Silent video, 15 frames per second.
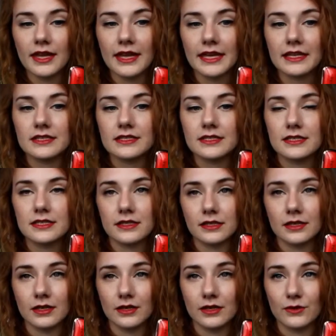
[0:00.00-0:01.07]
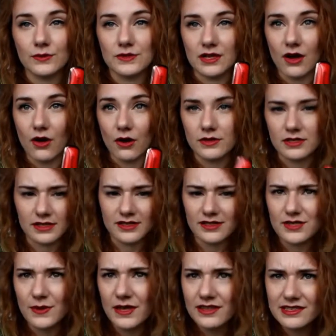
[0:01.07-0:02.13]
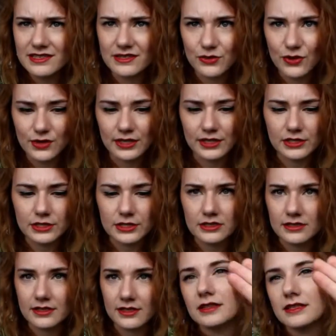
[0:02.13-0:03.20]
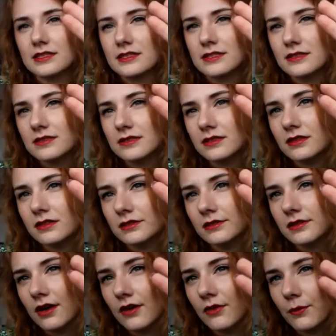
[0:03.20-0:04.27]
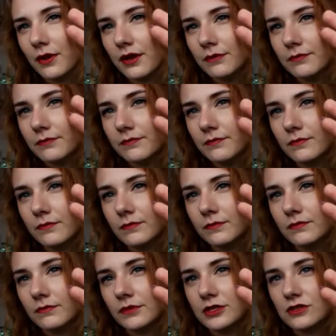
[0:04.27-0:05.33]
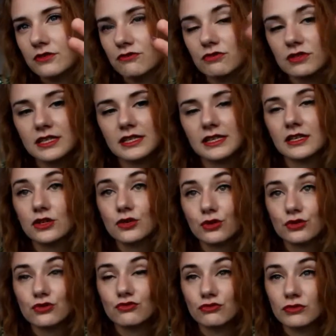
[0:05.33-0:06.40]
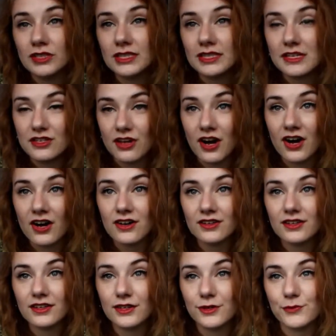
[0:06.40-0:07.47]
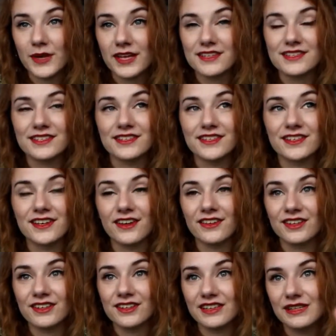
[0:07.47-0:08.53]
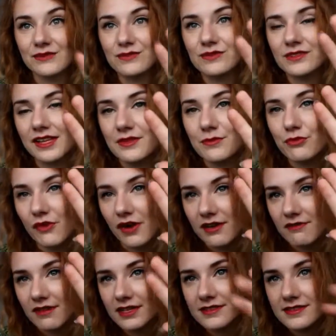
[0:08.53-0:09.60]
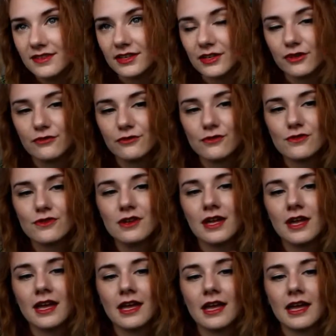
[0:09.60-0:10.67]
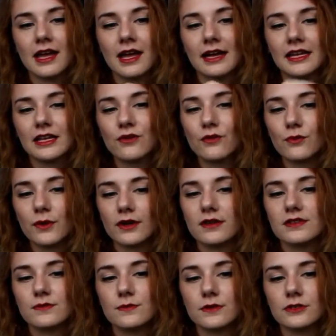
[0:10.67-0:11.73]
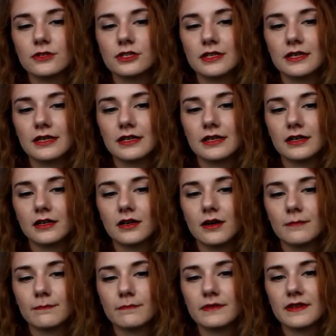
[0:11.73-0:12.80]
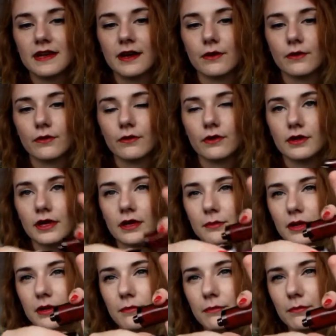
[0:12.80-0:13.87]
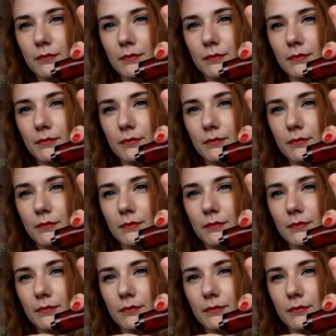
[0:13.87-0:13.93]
it was like, I swear this is orange. And this is the other one, which is really, it looks really dark compared to the other lip, like the bright reds I go for. And even when I swatched it, it comes out looking a bit